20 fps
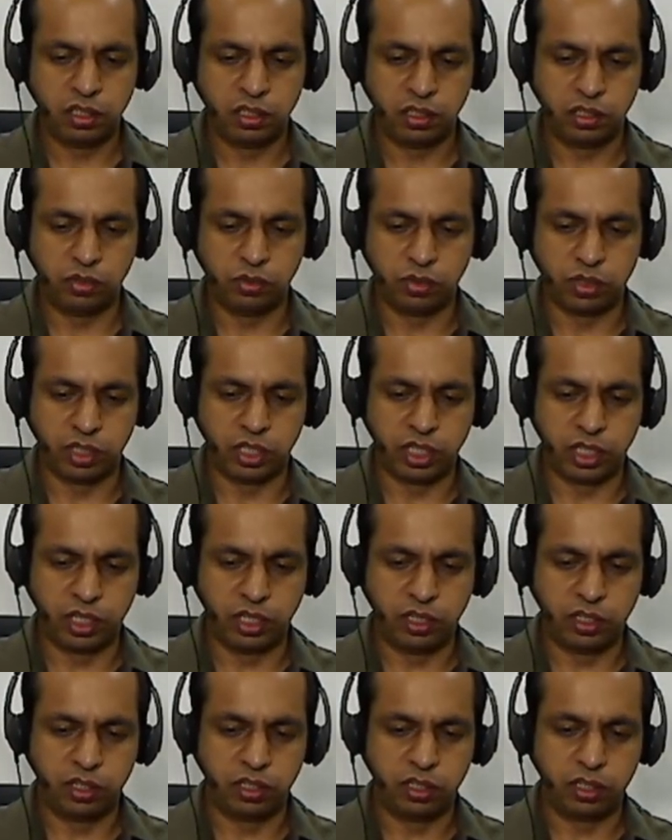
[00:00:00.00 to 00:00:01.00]
200
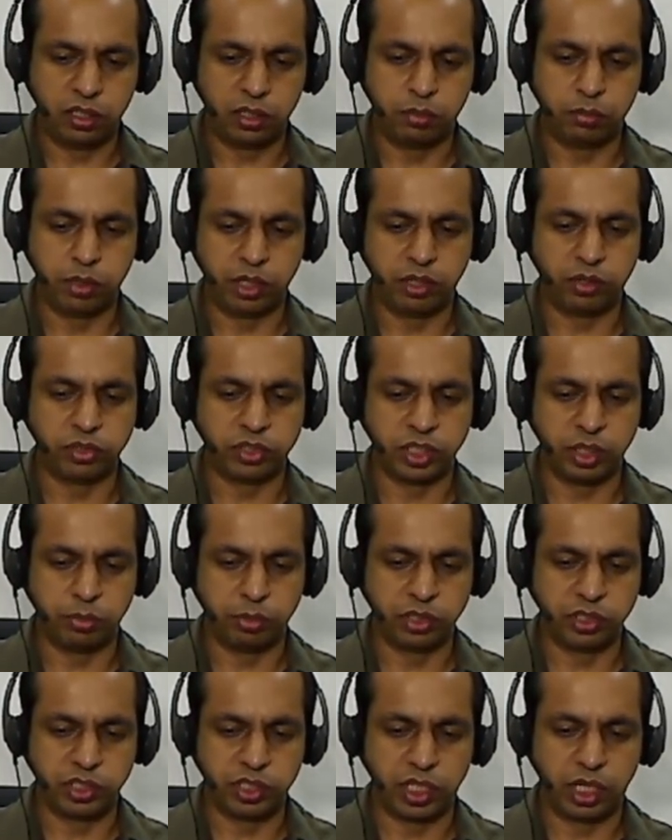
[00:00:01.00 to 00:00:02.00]

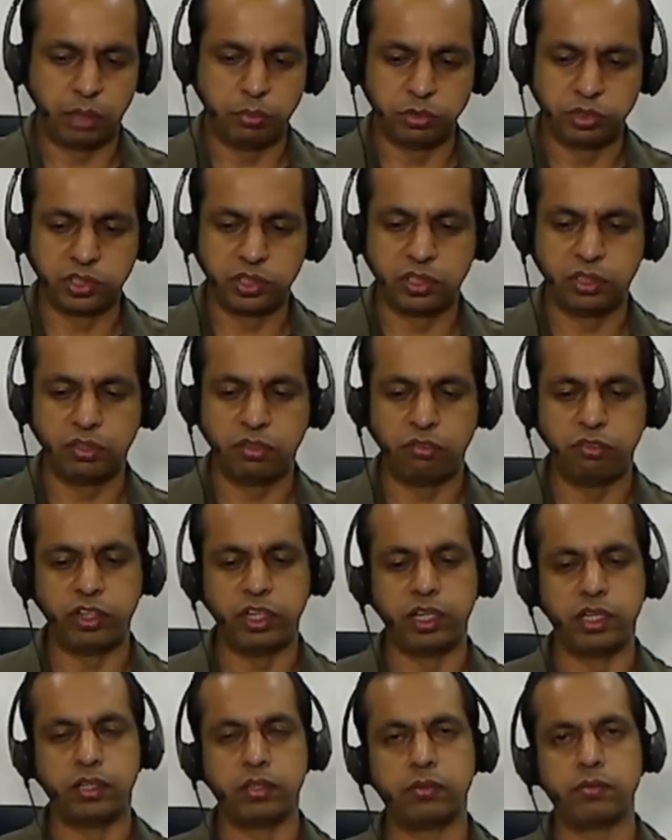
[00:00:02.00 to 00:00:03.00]
microsiemens times
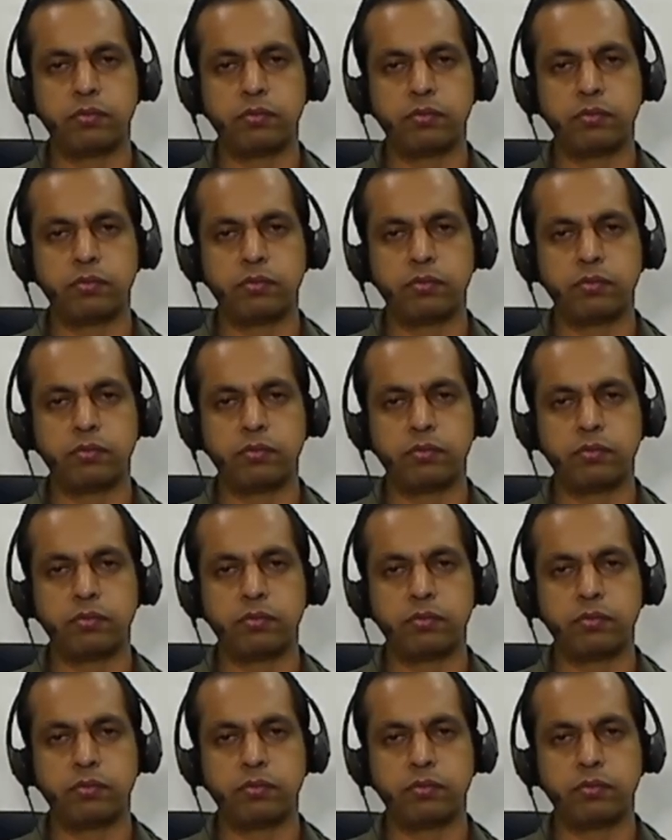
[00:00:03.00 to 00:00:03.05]
Vi.